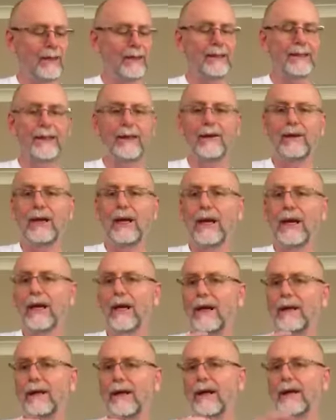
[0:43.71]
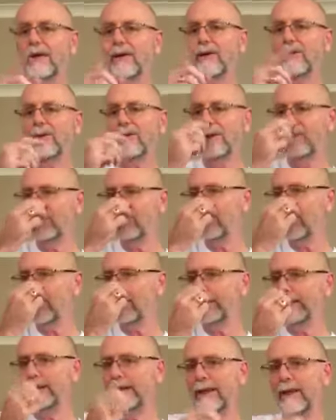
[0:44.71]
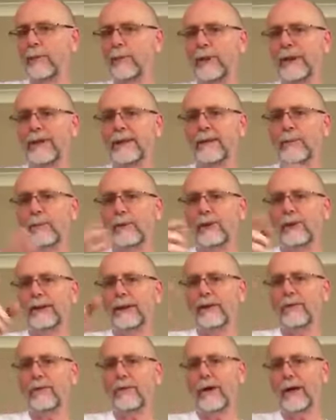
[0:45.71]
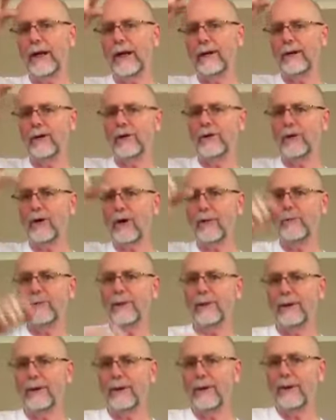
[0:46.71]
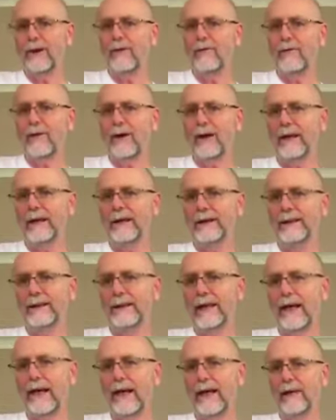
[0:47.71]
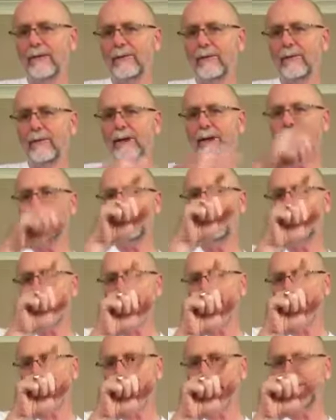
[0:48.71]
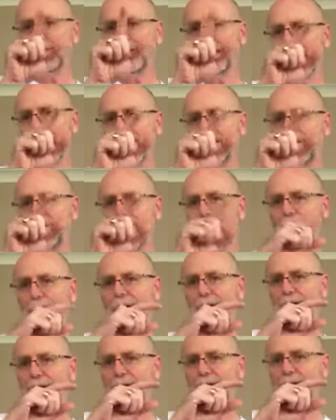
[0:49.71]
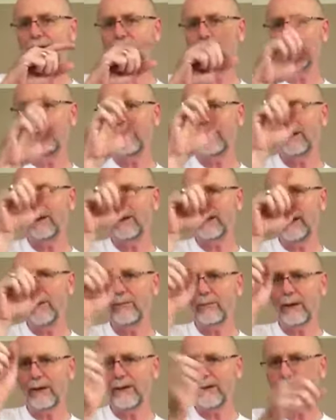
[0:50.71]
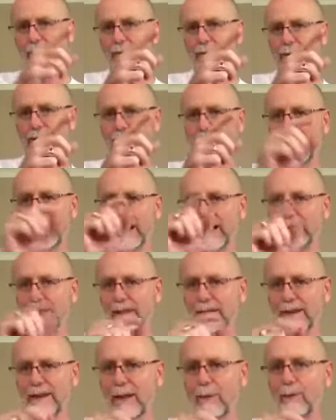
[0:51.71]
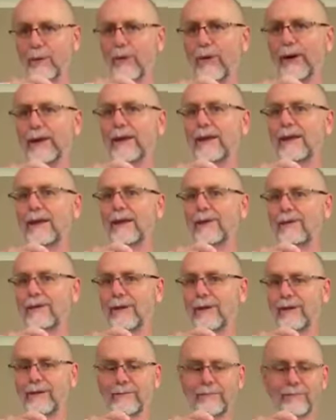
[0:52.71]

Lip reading: So yeah, that little, if you've ever seen a piece of music, right at the top, right at the start of the piece of music, you'll see a little fraction. There'll be a number, slash, a number underneath it.